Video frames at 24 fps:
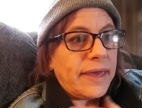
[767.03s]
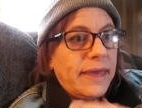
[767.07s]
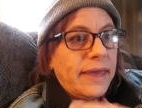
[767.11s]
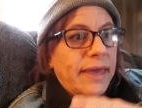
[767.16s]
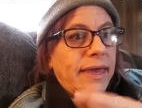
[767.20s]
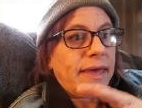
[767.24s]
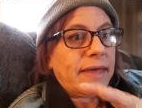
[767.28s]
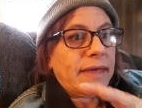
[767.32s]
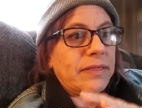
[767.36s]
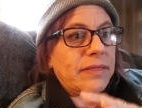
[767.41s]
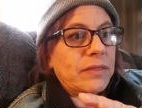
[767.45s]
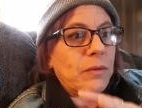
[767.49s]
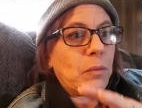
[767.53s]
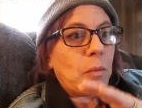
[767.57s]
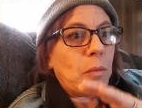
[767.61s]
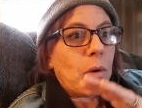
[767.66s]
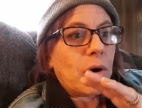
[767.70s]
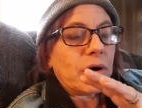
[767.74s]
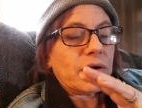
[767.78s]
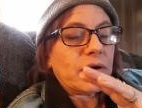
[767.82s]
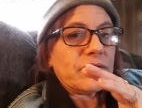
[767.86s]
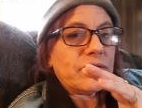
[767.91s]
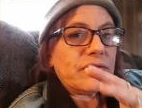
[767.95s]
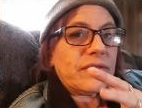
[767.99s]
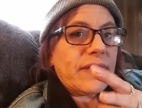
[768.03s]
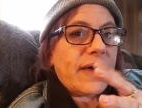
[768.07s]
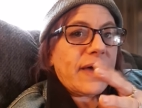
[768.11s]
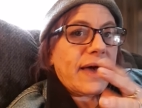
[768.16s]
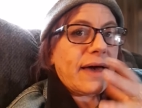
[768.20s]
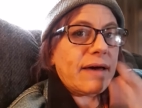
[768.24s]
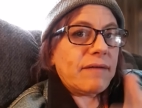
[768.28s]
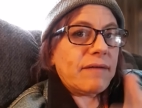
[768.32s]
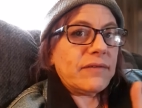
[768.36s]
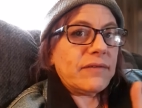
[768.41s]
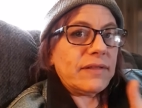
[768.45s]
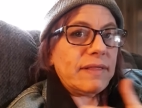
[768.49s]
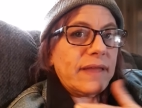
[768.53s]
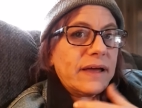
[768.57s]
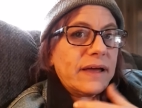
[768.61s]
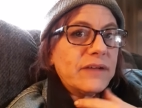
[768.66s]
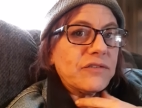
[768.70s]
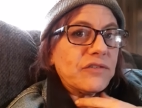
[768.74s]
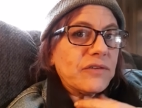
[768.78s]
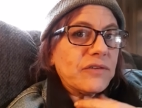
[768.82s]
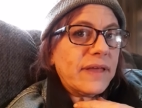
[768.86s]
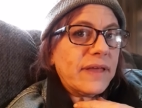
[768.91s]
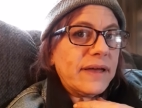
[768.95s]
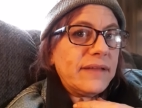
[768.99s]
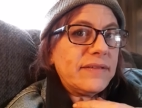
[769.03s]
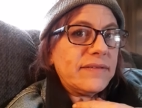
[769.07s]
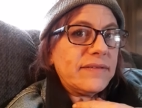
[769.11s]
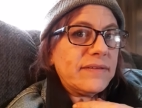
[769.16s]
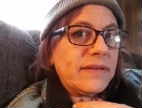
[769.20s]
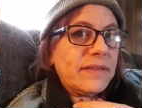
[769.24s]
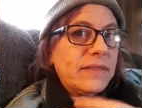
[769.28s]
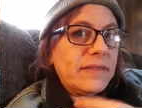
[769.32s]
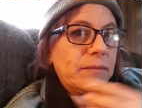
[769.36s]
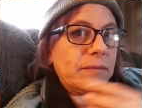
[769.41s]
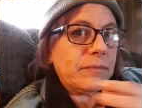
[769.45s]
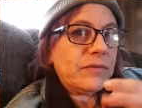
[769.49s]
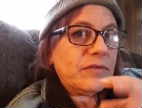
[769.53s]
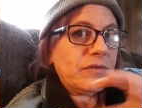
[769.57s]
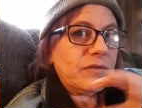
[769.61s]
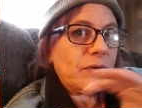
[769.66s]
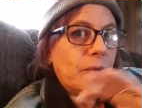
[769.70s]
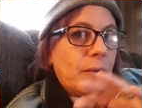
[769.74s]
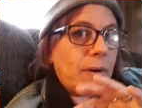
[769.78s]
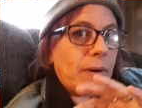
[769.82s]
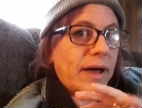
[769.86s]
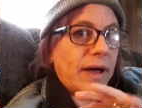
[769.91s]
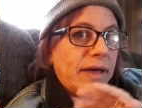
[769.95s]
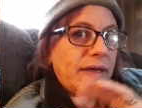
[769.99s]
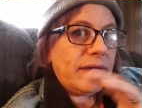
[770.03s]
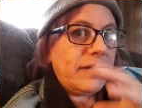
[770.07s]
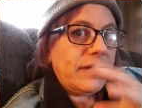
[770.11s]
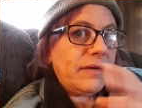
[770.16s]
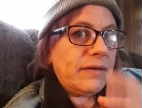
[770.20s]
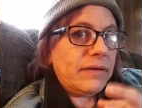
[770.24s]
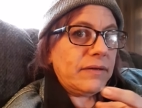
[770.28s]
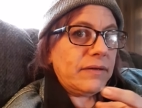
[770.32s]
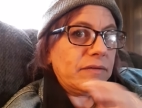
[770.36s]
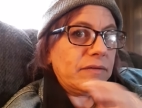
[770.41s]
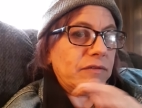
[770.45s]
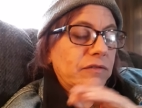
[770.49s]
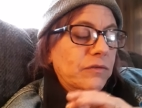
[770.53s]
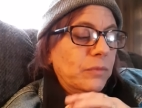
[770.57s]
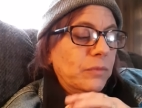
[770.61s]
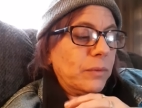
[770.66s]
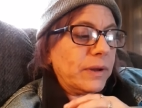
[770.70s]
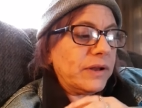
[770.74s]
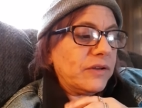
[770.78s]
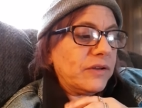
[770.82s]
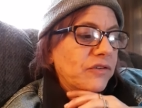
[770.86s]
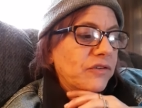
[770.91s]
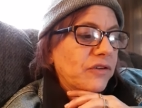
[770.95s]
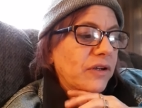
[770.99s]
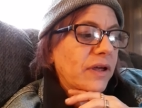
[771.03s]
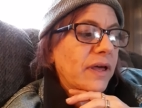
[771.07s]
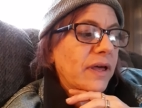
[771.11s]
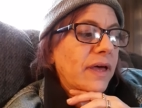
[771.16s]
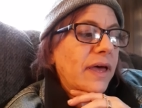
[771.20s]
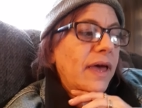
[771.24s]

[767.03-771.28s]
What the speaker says: and the waters that have electrolytes in them, so I switch.